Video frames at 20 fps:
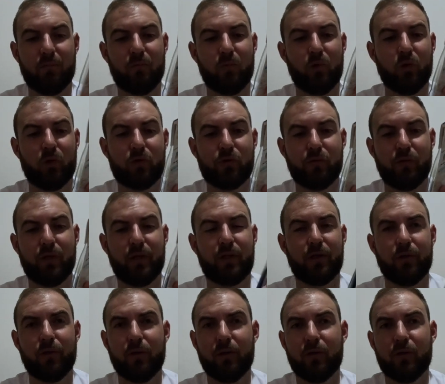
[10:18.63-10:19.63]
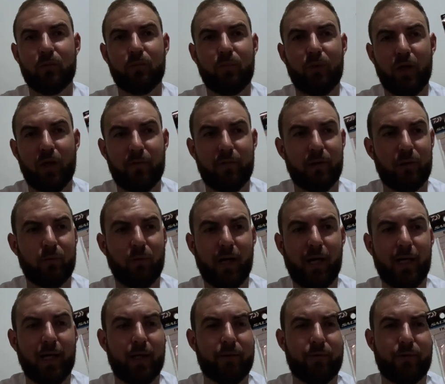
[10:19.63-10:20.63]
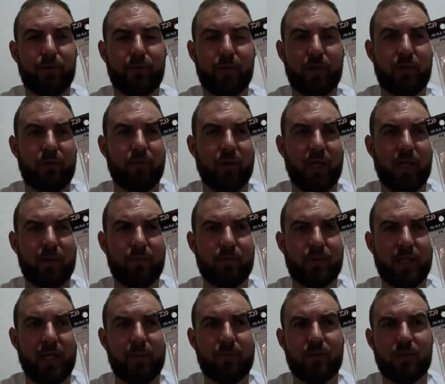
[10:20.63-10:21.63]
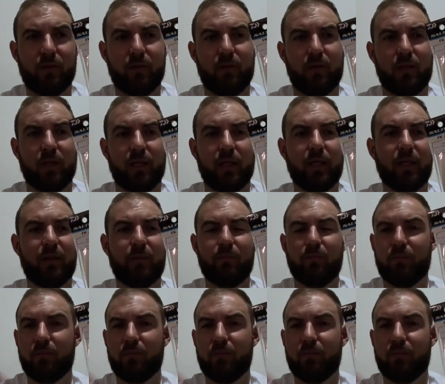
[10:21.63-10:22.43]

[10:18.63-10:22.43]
Looks really cool, perfect weight, 130 grams, absolutely